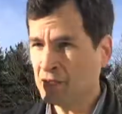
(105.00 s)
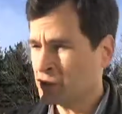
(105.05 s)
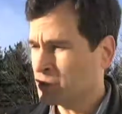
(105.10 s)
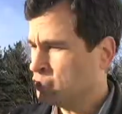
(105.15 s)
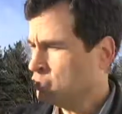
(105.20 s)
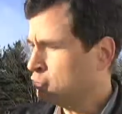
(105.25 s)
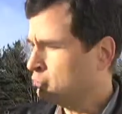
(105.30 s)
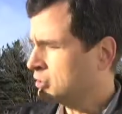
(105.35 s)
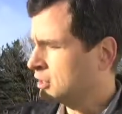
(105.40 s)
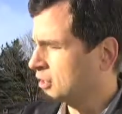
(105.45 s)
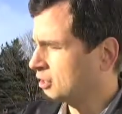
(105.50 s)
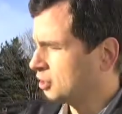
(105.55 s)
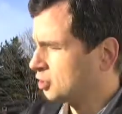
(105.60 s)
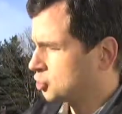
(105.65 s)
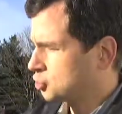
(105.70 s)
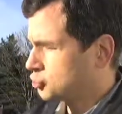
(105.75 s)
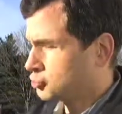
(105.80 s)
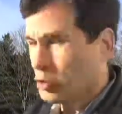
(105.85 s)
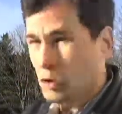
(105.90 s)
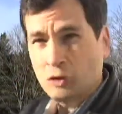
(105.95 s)
this new little
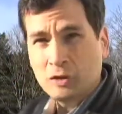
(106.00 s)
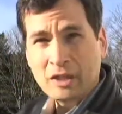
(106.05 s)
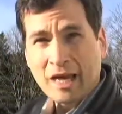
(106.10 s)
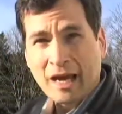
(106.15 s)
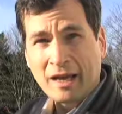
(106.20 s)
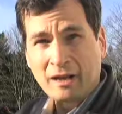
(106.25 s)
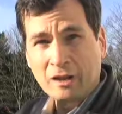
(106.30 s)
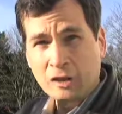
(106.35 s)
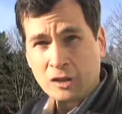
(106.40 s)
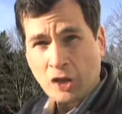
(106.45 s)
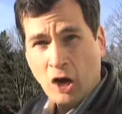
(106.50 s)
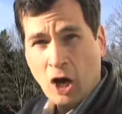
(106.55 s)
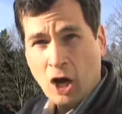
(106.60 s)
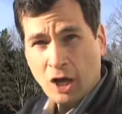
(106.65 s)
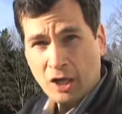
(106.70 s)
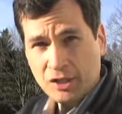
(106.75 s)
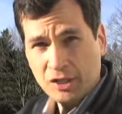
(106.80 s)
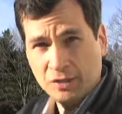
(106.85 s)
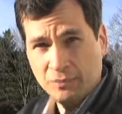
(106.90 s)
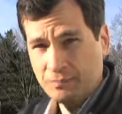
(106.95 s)
control dial is
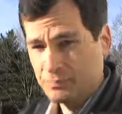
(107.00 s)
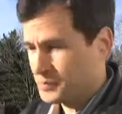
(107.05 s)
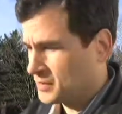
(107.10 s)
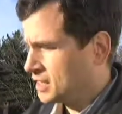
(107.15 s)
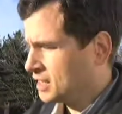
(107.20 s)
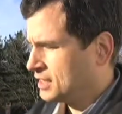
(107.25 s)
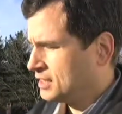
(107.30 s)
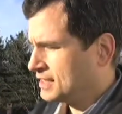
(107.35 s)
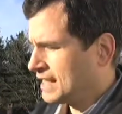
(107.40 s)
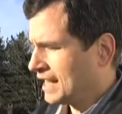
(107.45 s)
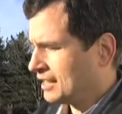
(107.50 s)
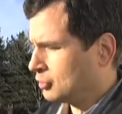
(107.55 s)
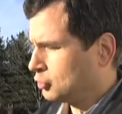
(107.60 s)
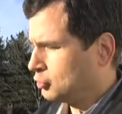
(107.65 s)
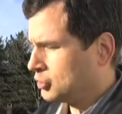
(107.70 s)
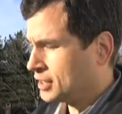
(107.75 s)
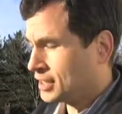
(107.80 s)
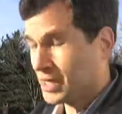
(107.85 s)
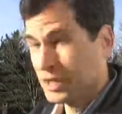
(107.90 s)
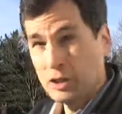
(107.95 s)
awesome. Not
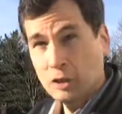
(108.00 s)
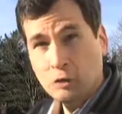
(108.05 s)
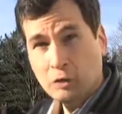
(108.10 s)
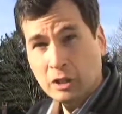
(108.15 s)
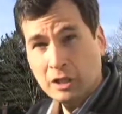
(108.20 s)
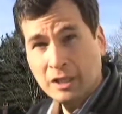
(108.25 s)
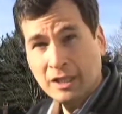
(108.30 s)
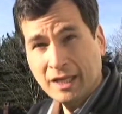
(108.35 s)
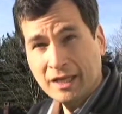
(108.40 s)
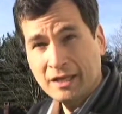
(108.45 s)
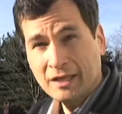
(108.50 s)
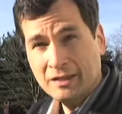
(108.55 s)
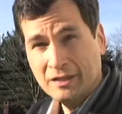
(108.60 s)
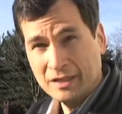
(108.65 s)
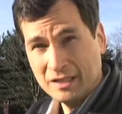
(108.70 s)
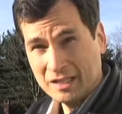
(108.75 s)
only can you click the